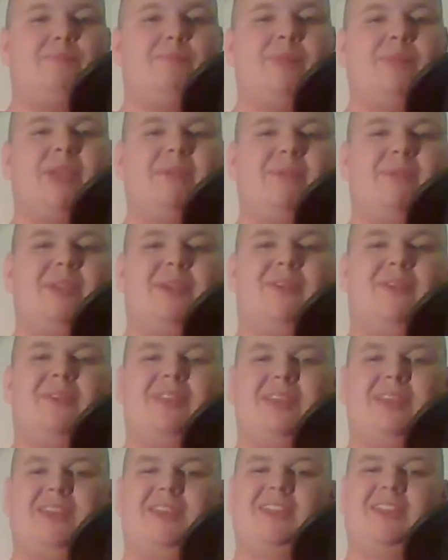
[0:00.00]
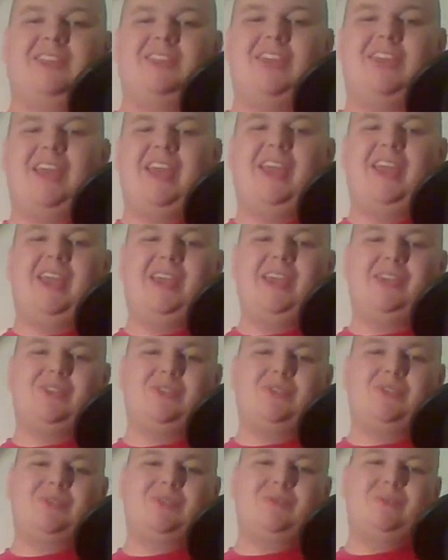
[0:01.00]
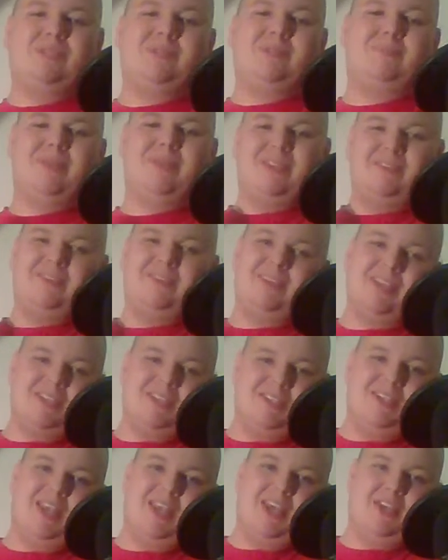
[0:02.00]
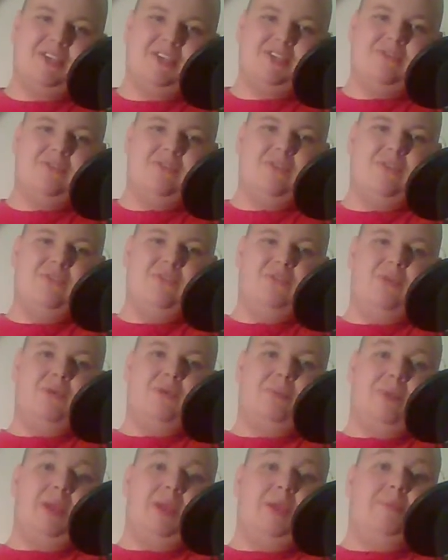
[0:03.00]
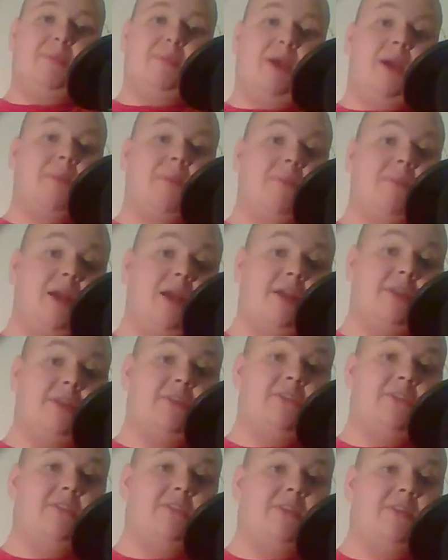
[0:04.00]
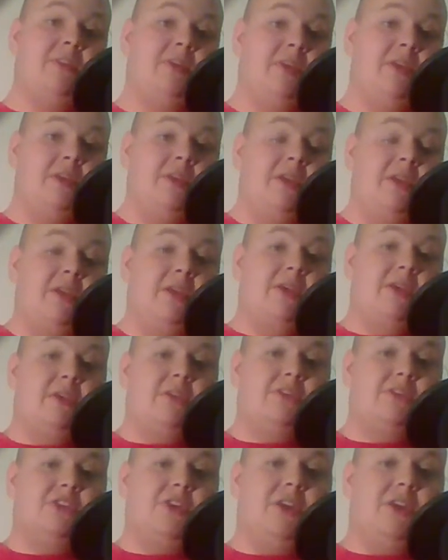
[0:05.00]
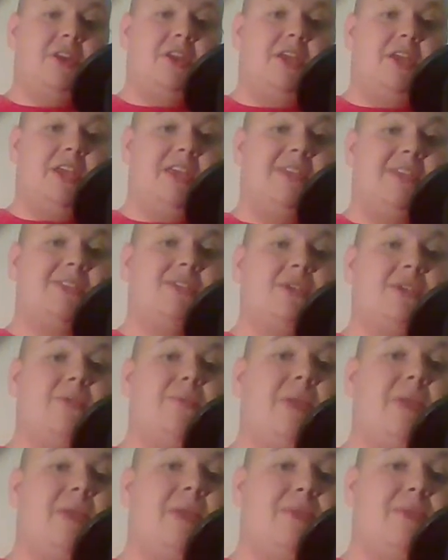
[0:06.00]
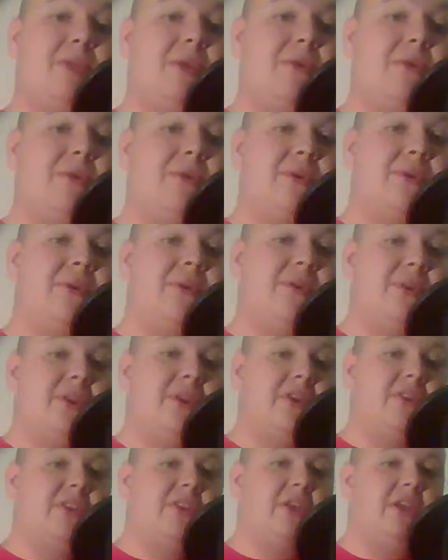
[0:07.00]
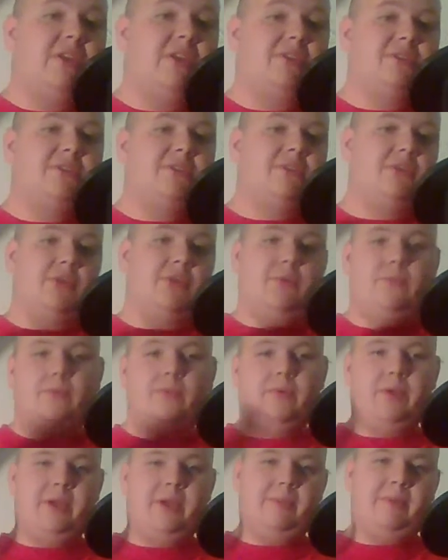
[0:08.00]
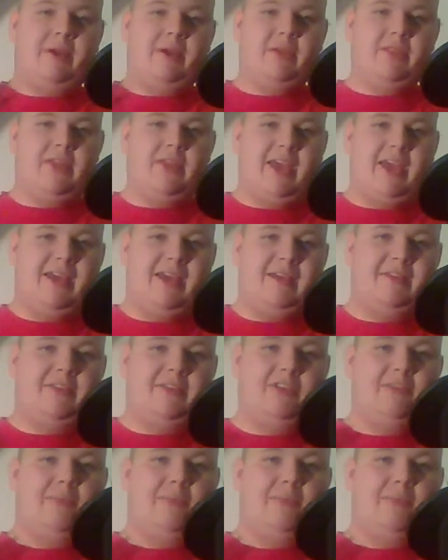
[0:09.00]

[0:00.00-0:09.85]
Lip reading: Baby Yoda eating the eggs was a bit distasteful for me, but I'm not trying to cancel Baby Yoda or anything, so don't worry about that.